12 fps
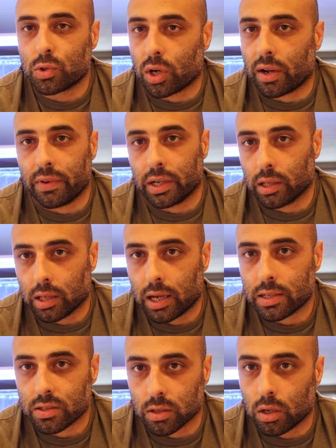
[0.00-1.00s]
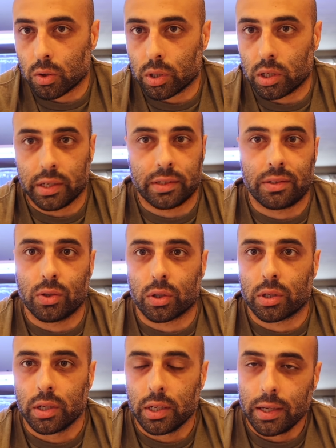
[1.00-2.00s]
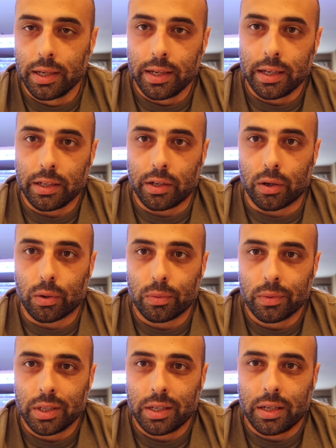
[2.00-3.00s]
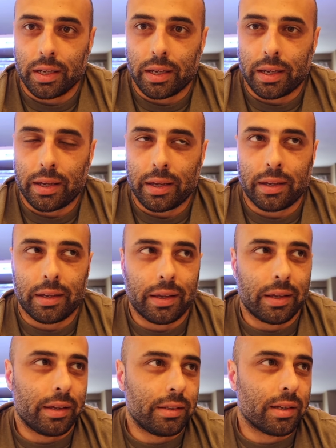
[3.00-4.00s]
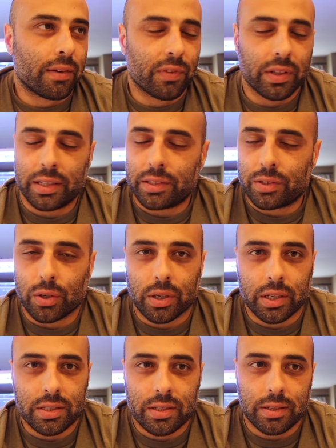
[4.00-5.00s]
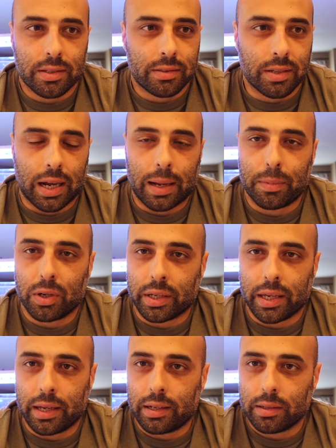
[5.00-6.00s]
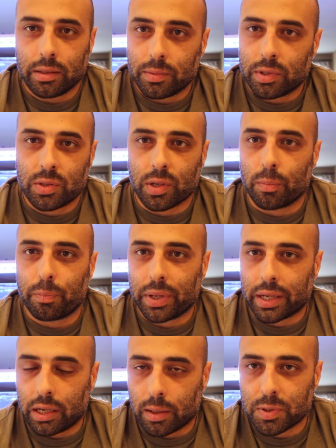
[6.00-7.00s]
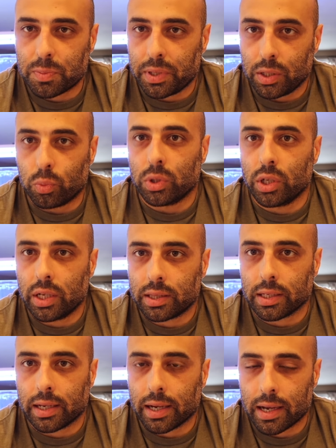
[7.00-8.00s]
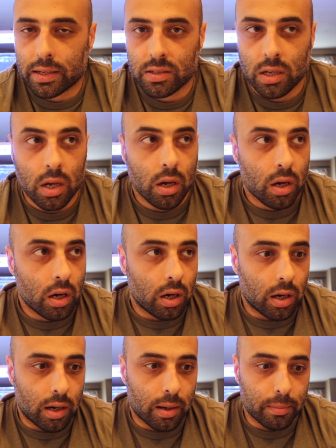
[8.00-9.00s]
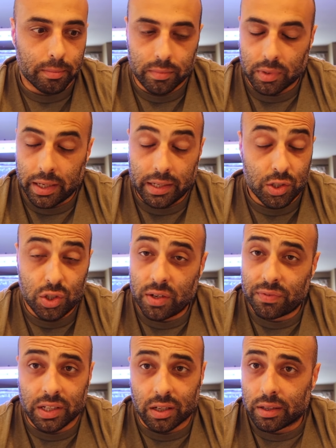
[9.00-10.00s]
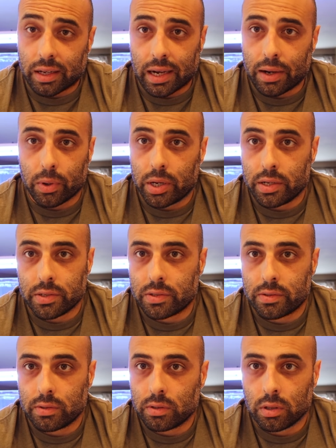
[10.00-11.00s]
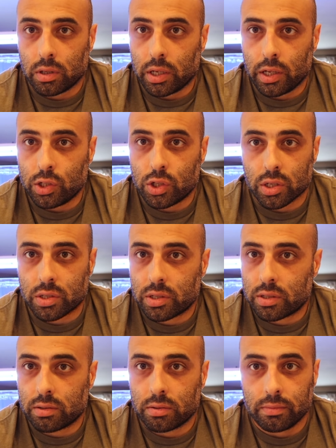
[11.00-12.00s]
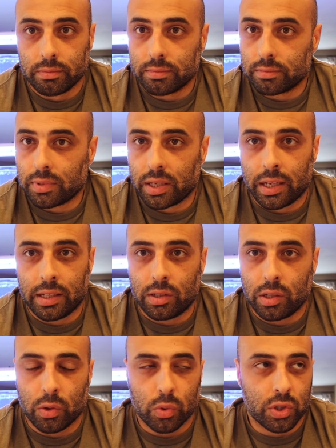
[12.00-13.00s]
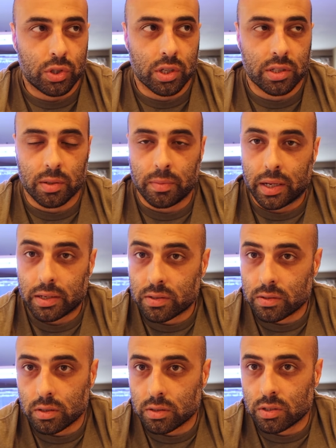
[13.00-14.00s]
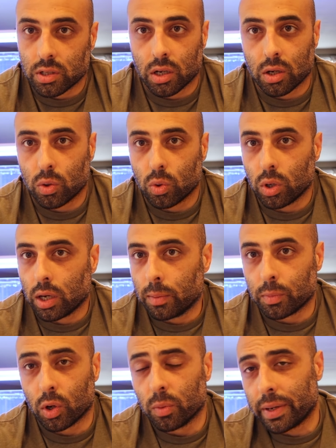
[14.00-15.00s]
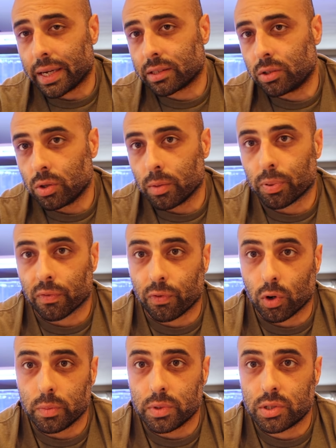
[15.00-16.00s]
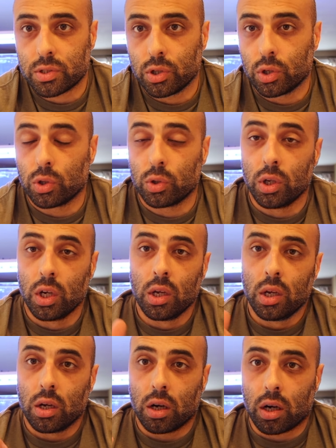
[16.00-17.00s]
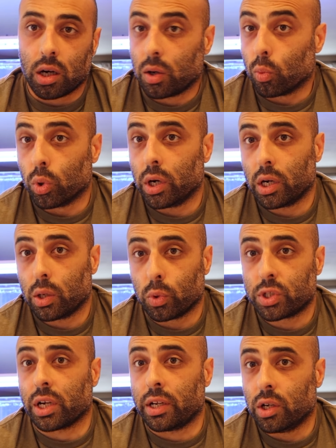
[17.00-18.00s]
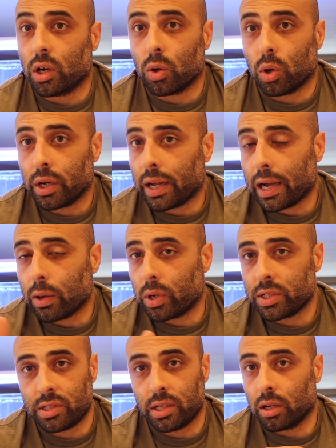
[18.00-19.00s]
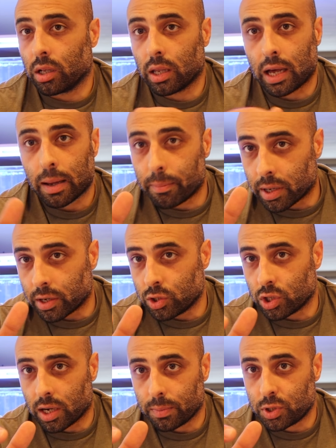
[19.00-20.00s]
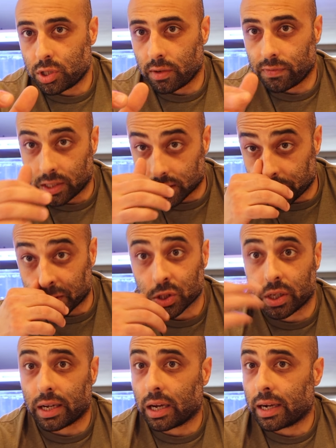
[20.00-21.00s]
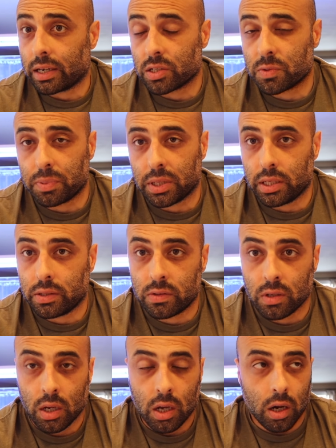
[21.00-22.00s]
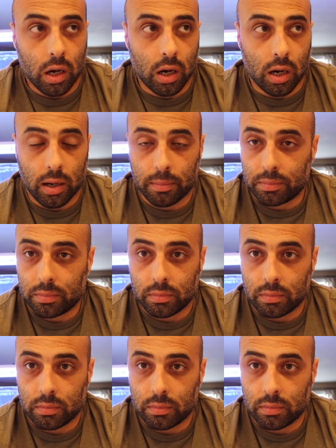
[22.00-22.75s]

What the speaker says: driving a lot slower. It took it definitely took its time to start picking up speed when you hit the gas, and shifting on the highways. It was just a mess. So I'm going back to the performance tune. Which I know on highways did a lot better job shifting, especially at higher speeds. I